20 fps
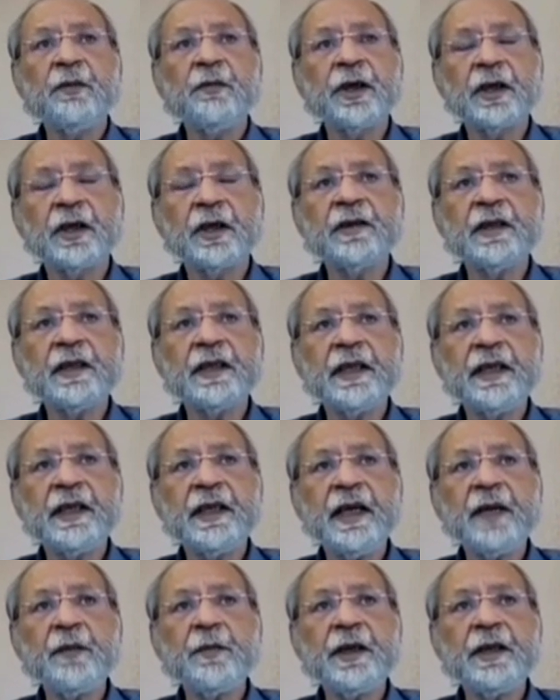because it
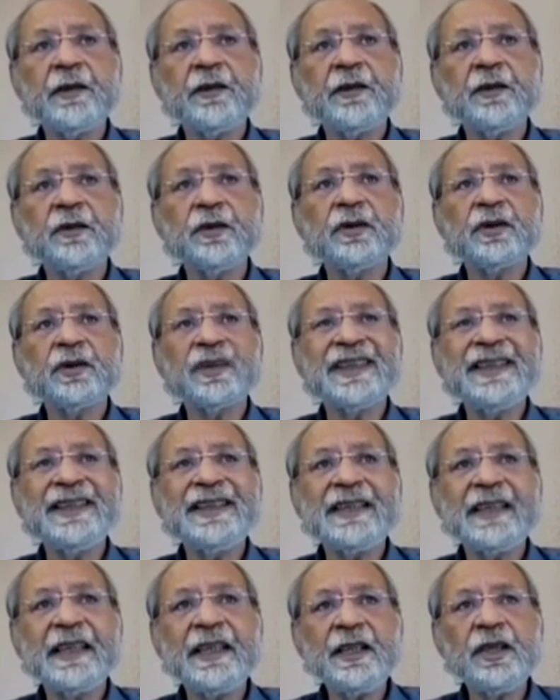enables you to
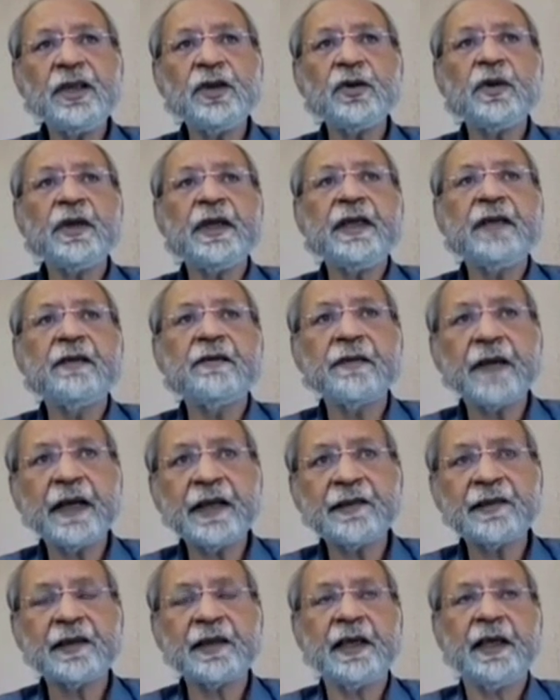continue
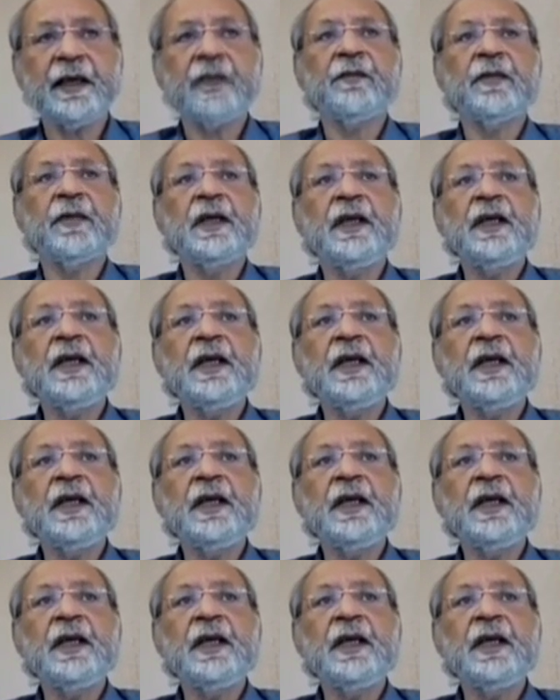investing